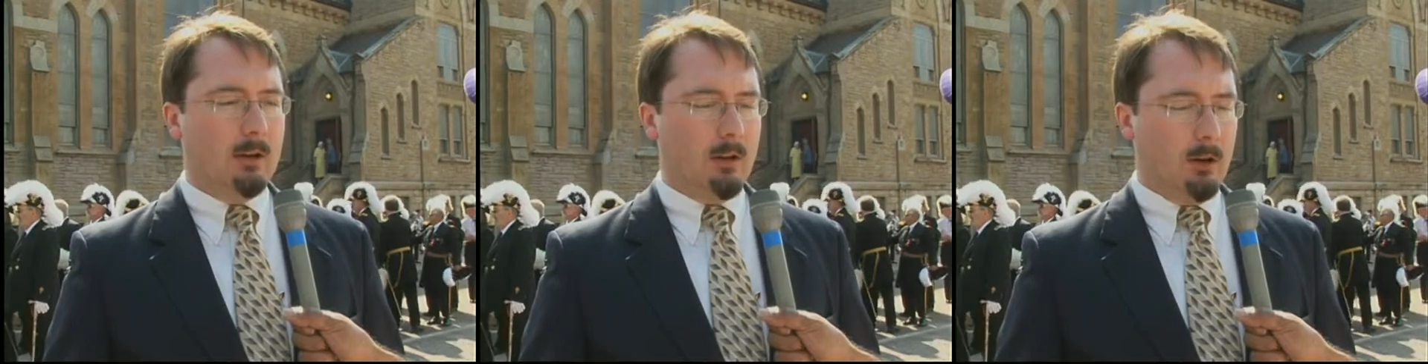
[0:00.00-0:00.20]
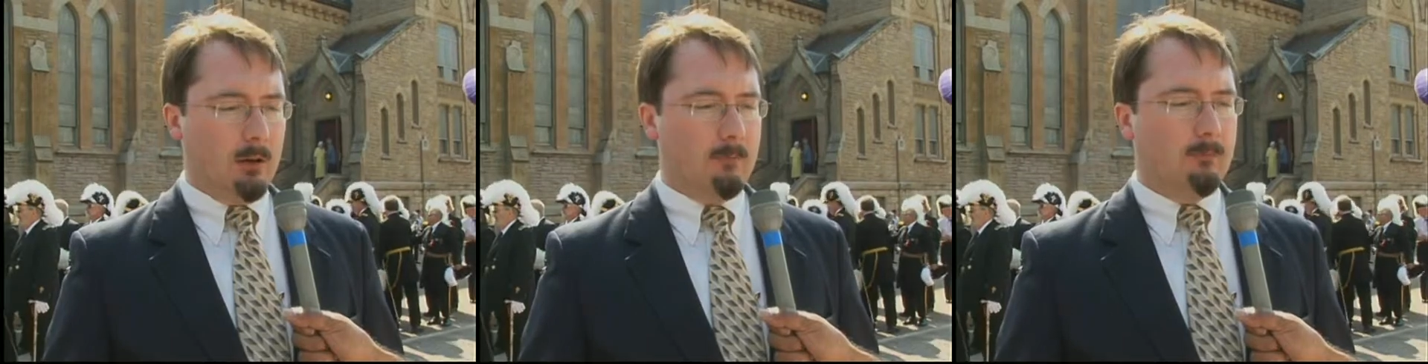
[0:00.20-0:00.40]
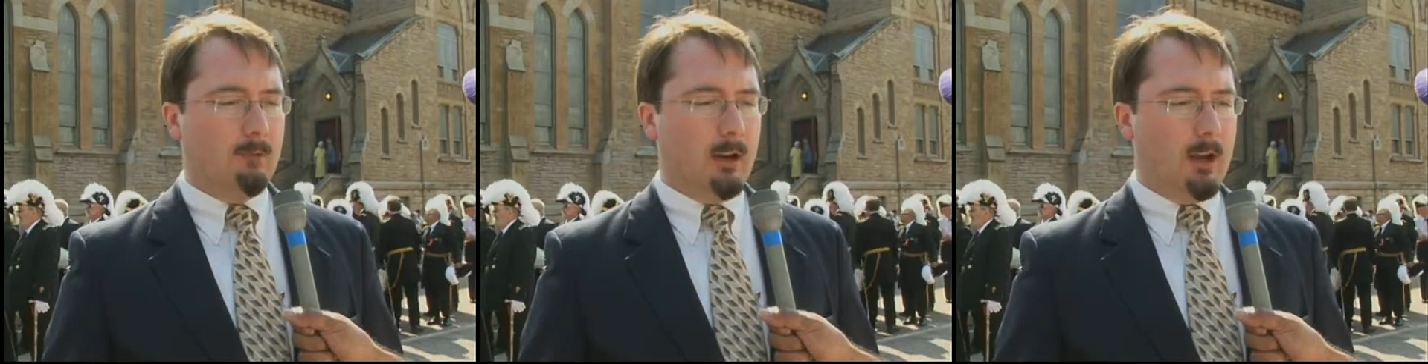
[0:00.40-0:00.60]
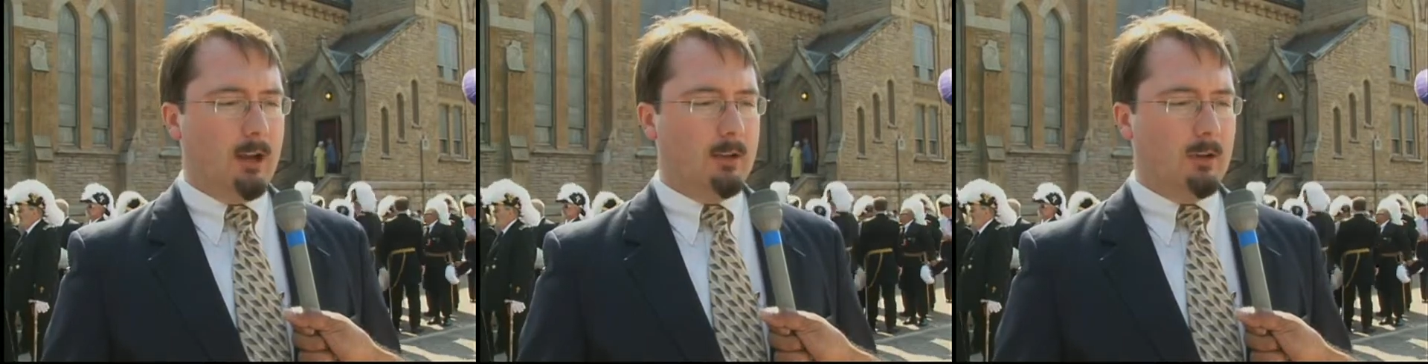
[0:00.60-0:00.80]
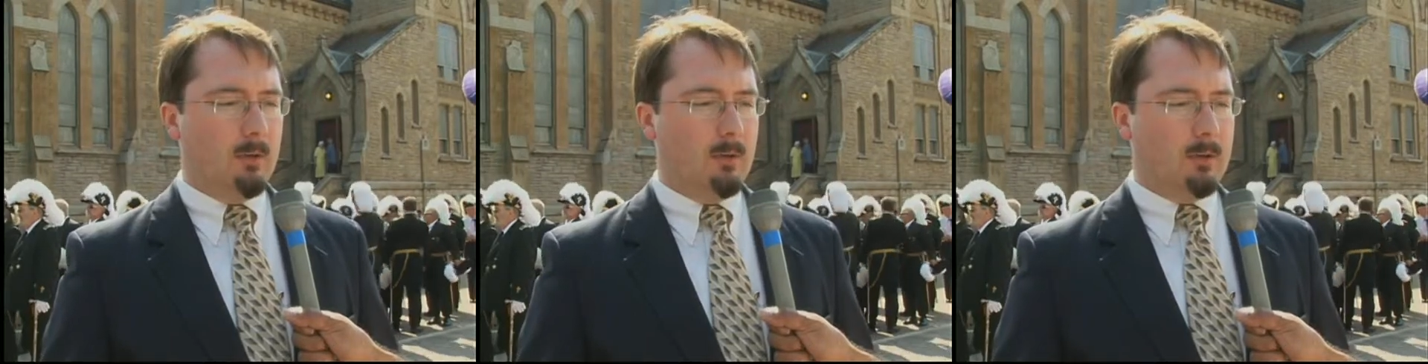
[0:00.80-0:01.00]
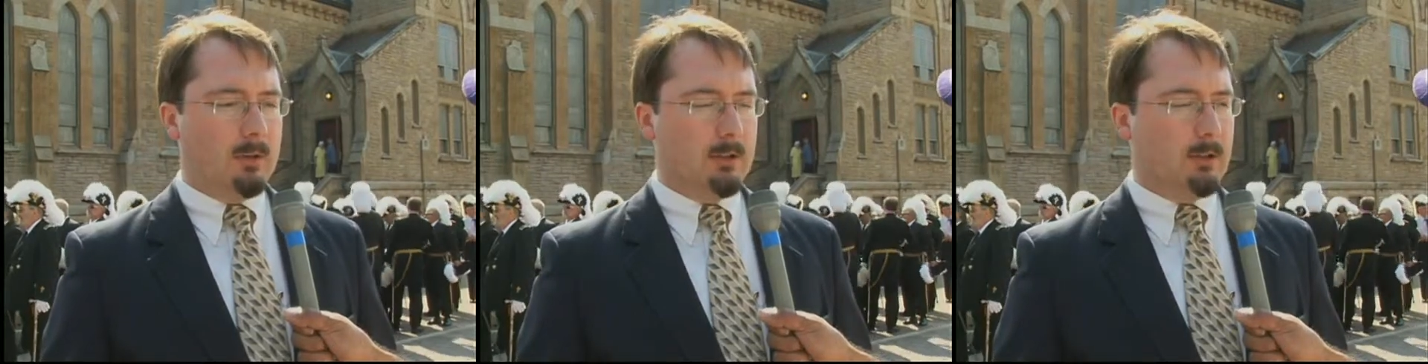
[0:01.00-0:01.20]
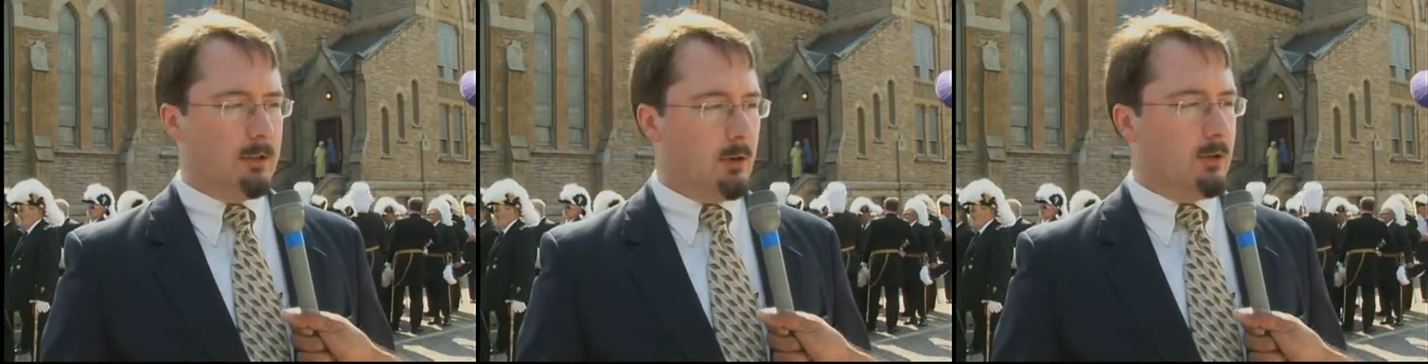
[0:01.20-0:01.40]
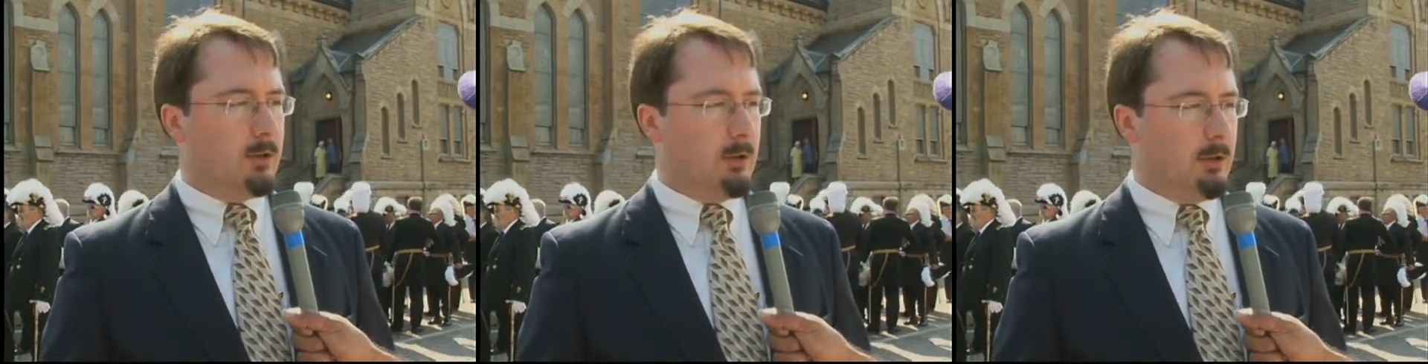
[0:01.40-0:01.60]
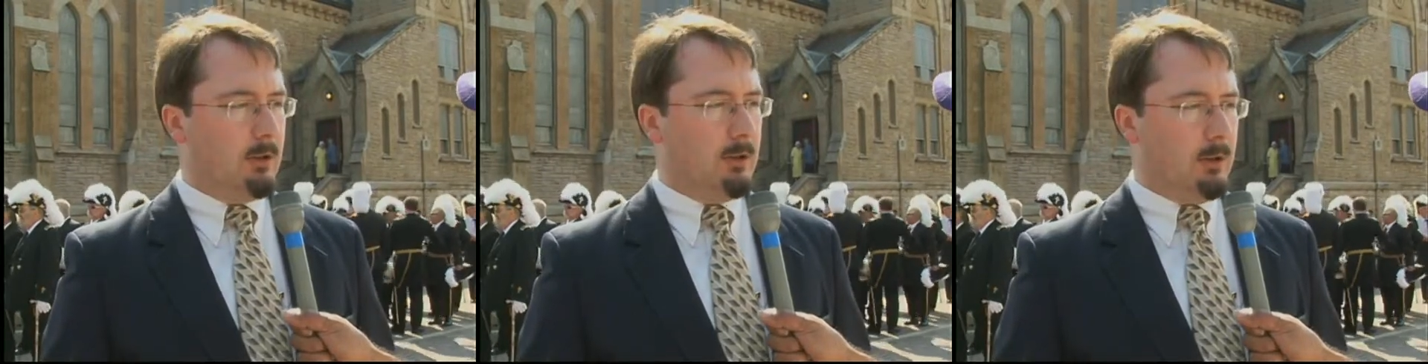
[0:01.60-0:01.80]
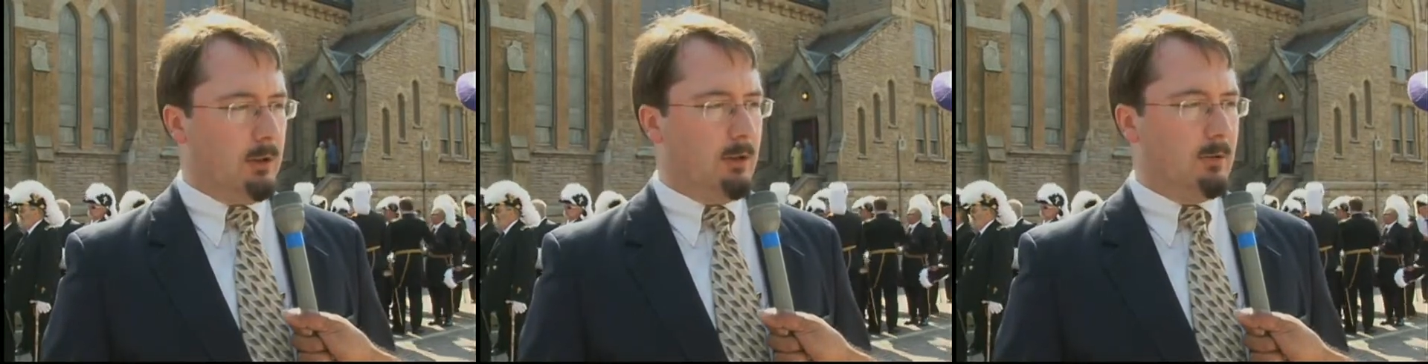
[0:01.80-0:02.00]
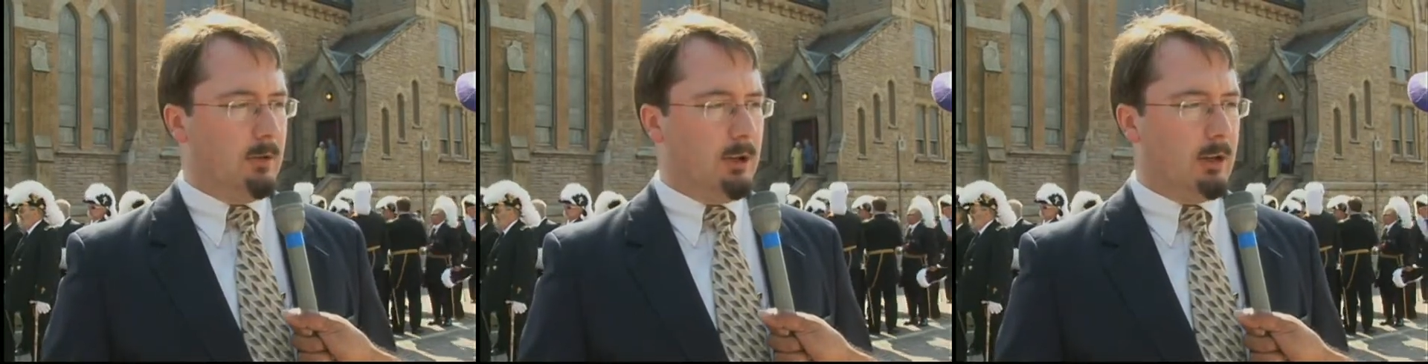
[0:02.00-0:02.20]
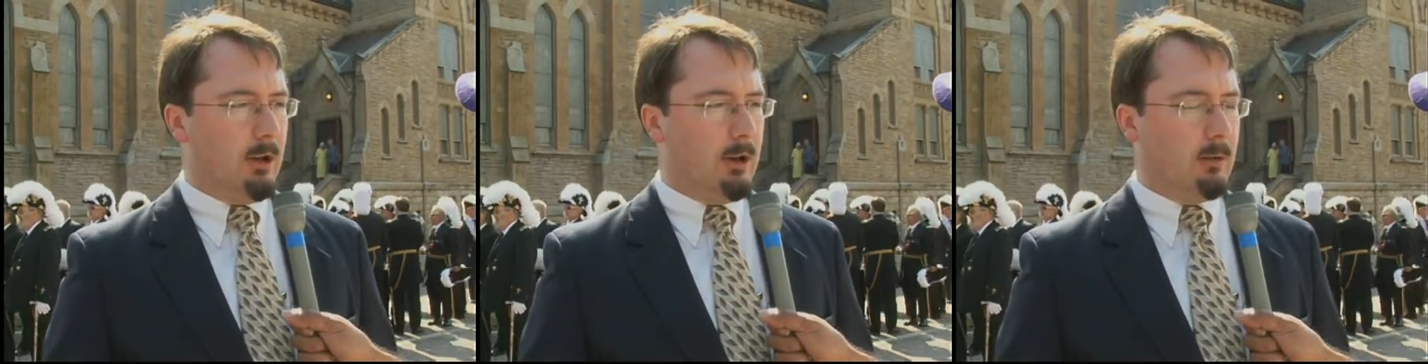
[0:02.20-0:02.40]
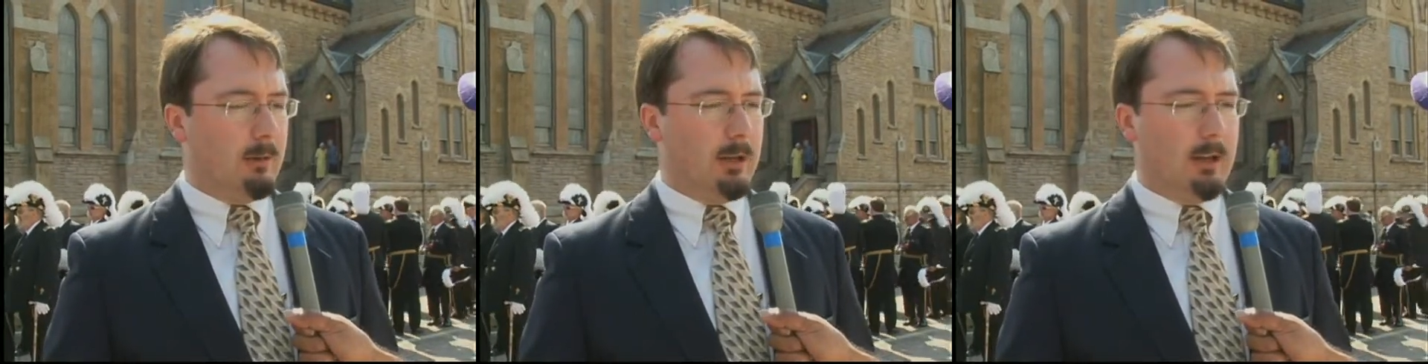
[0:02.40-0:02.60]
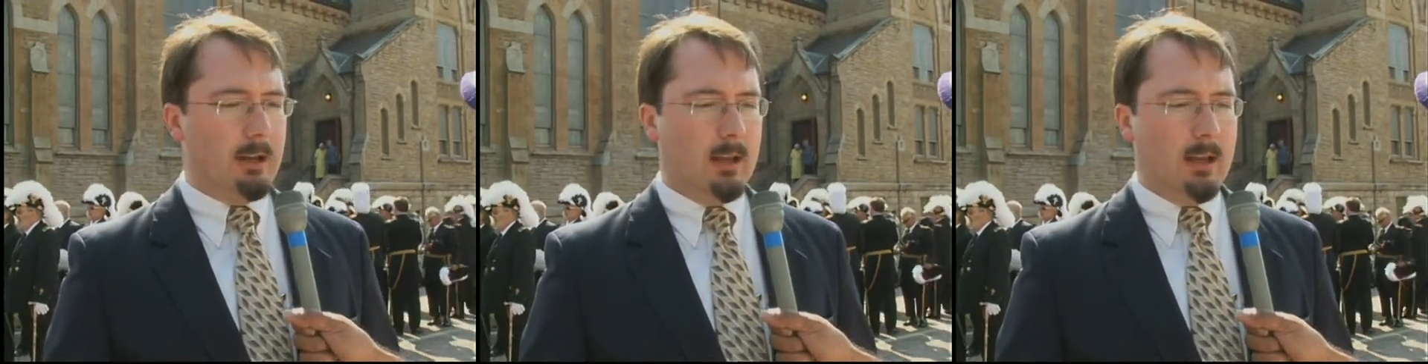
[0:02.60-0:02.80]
good friend who was a surgeon in the Union Army,